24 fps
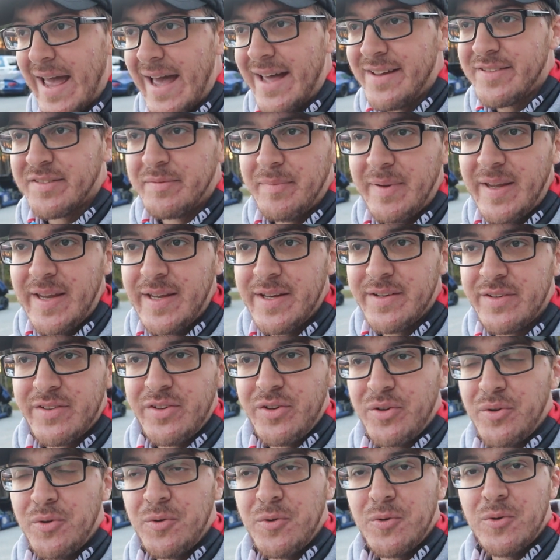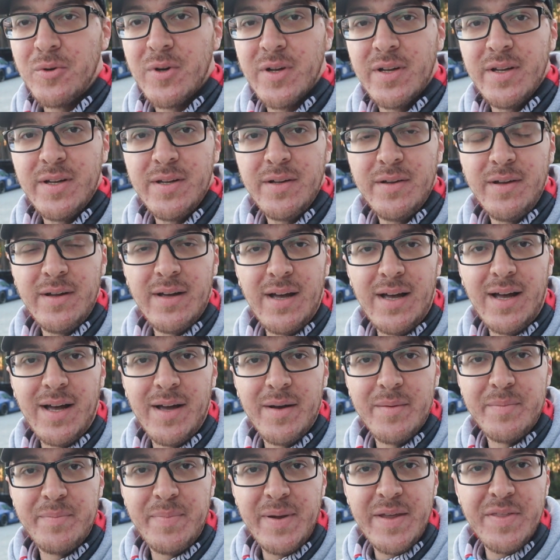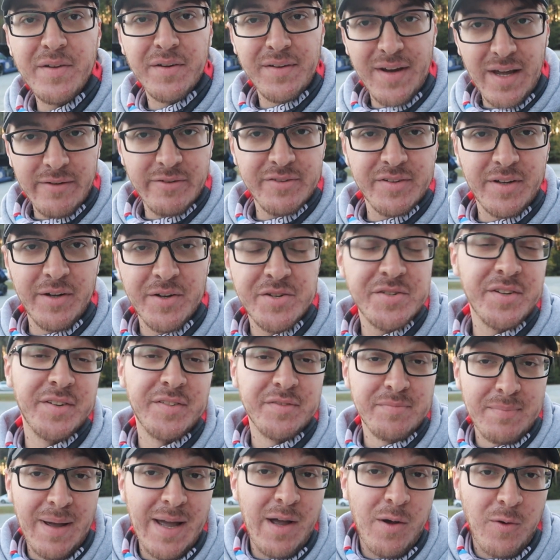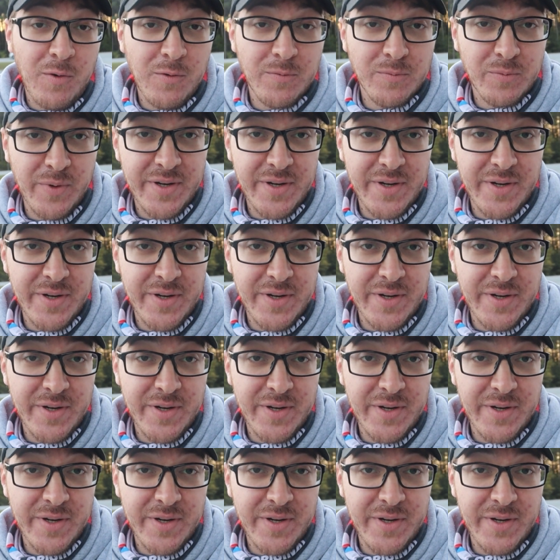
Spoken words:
asked me to be their novice coach. This is my home